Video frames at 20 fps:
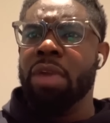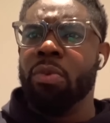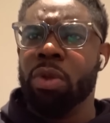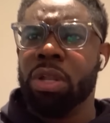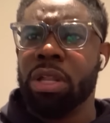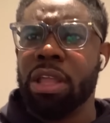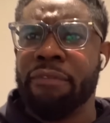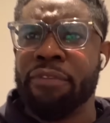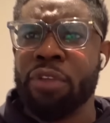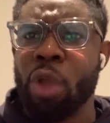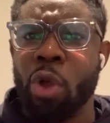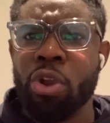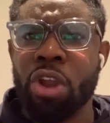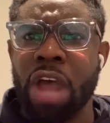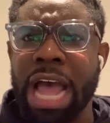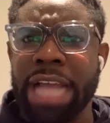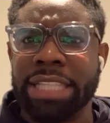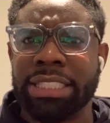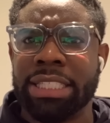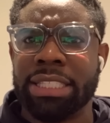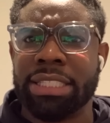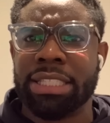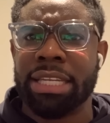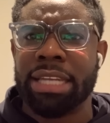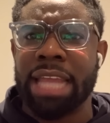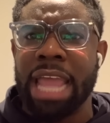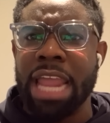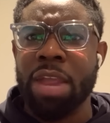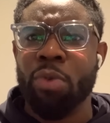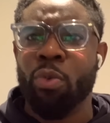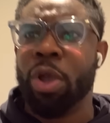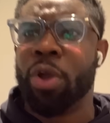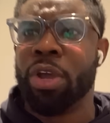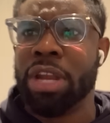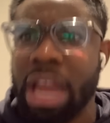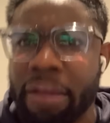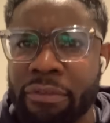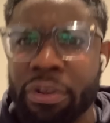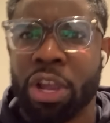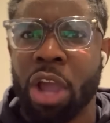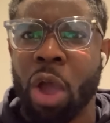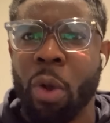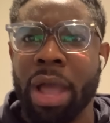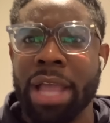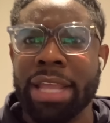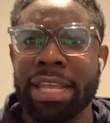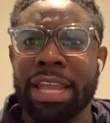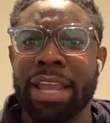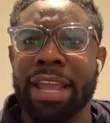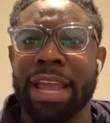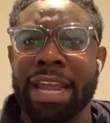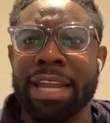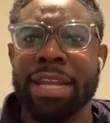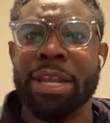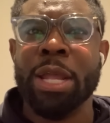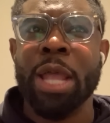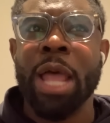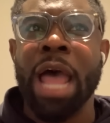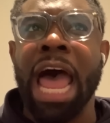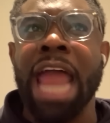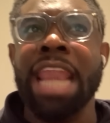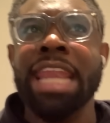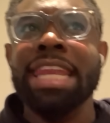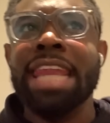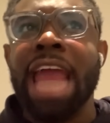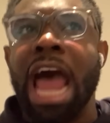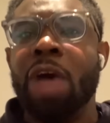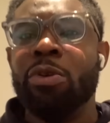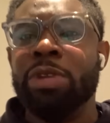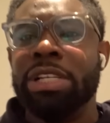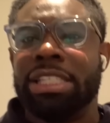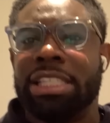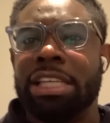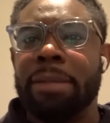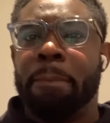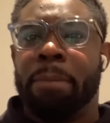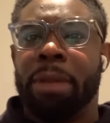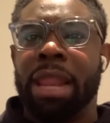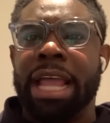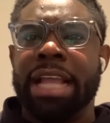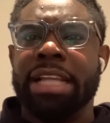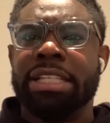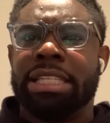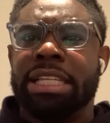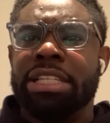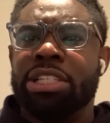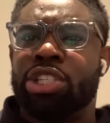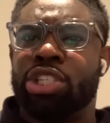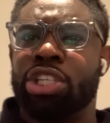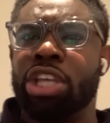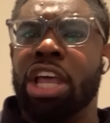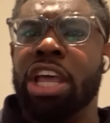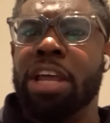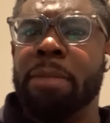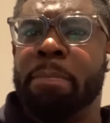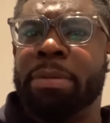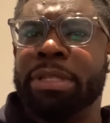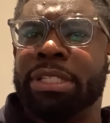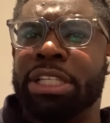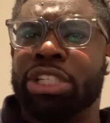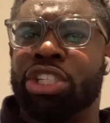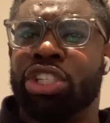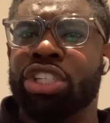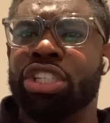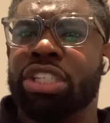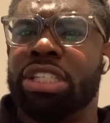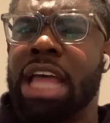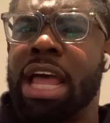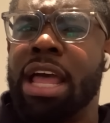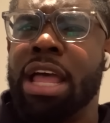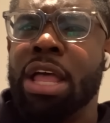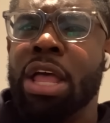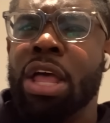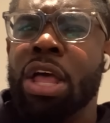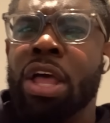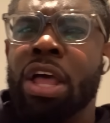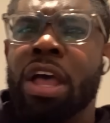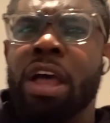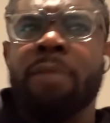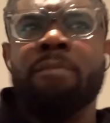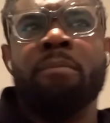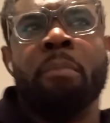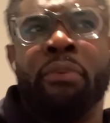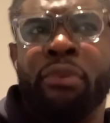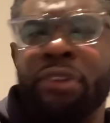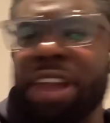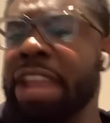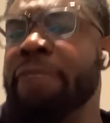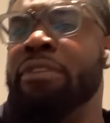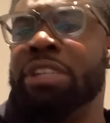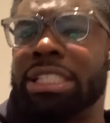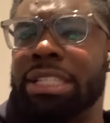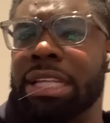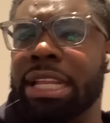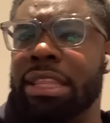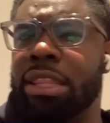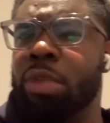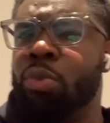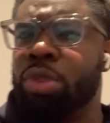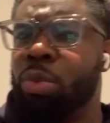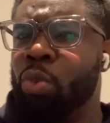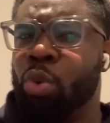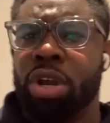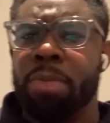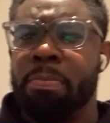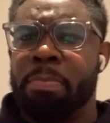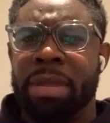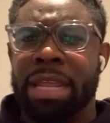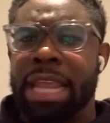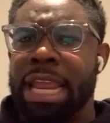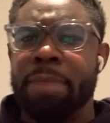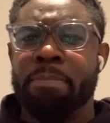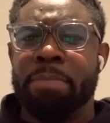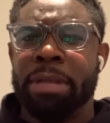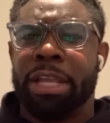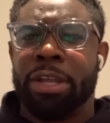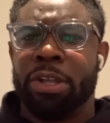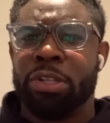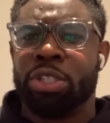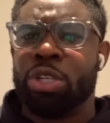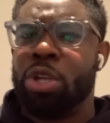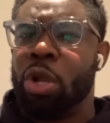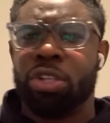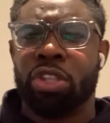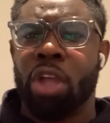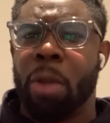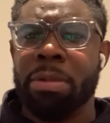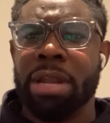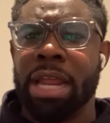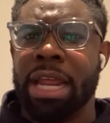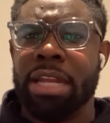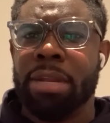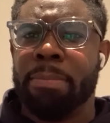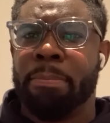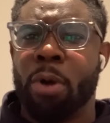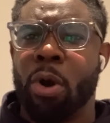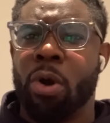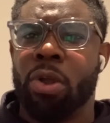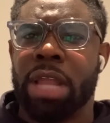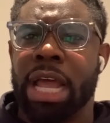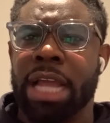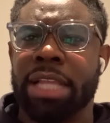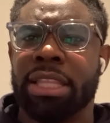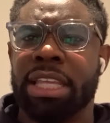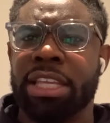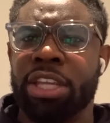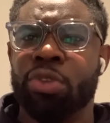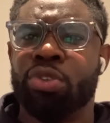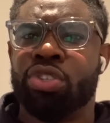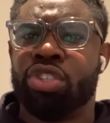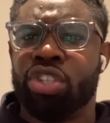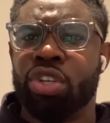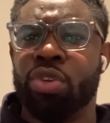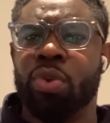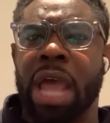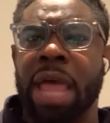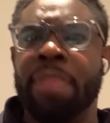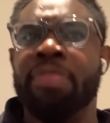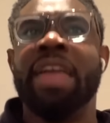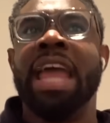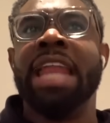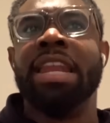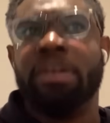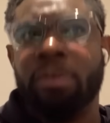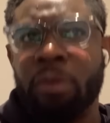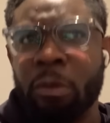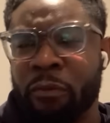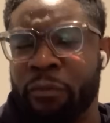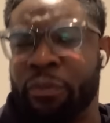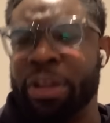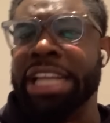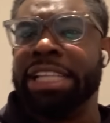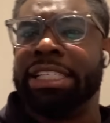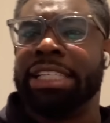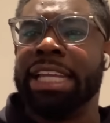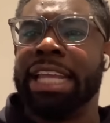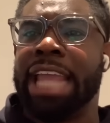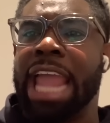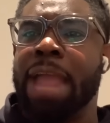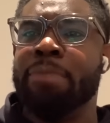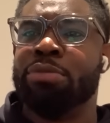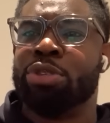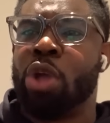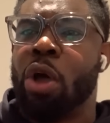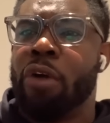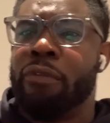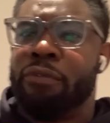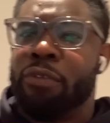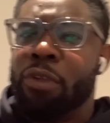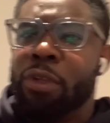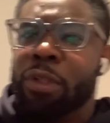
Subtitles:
well, if you're not at it today, we're going to have a go at you. And now you've seen players in certain positions that previously they wouldn't be in because they're not dominating the ball like they used to and then finishing games off.